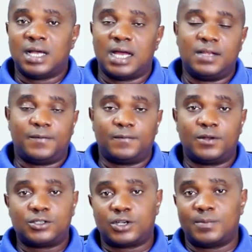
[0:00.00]
And if you're
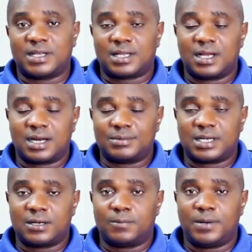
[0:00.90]
not joining my Telegram
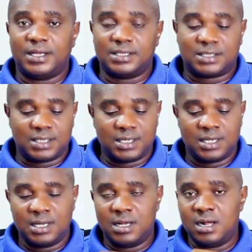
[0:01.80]
channel, please
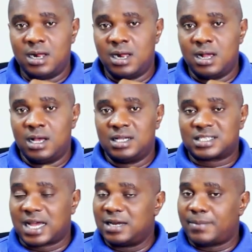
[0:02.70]

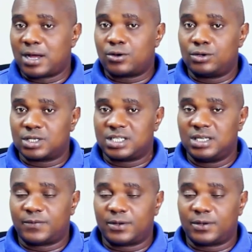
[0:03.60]
scan the barcode you're seeing in